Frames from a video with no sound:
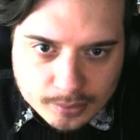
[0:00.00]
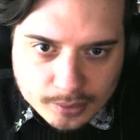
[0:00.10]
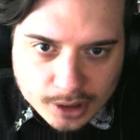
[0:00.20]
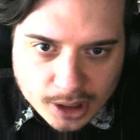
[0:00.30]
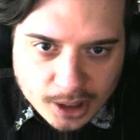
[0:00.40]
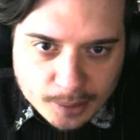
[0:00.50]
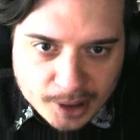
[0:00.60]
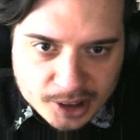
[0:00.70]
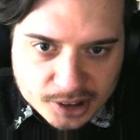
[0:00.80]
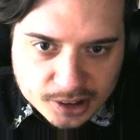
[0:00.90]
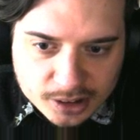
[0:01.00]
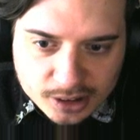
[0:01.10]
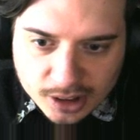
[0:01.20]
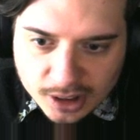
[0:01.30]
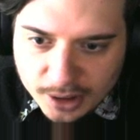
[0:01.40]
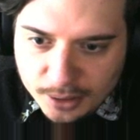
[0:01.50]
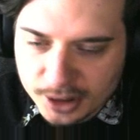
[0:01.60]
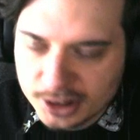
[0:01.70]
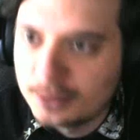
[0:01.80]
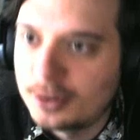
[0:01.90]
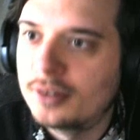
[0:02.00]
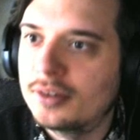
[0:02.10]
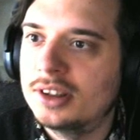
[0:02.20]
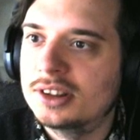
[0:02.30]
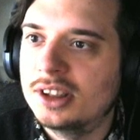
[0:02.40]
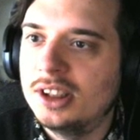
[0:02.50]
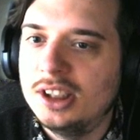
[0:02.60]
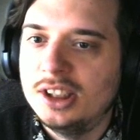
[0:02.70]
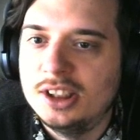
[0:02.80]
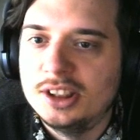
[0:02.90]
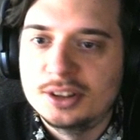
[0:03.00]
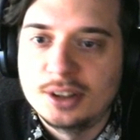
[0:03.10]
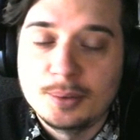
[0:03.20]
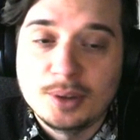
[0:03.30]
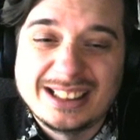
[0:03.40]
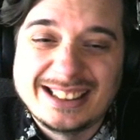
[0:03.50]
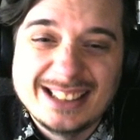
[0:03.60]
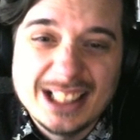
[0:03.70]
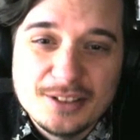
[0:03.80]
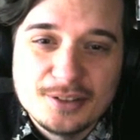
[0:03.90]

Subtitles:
animation and I increased the roughness. So now I'm gonna save that